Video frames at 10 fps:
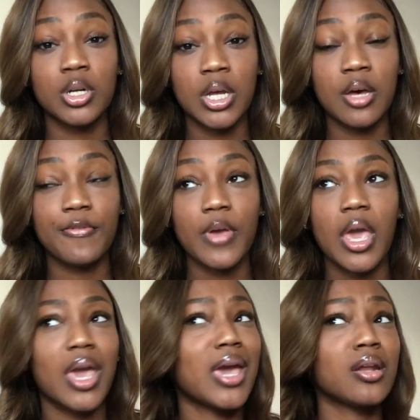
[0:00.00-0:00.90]
enough,
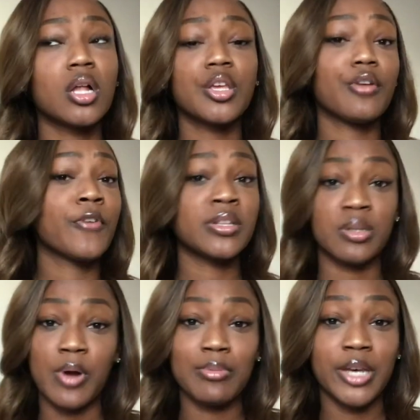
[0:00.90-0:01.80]
and all of your
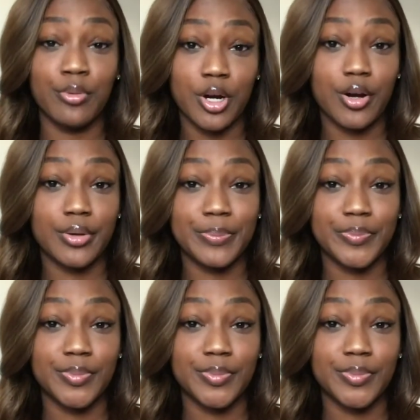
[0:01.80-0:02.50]
friends are probably at work.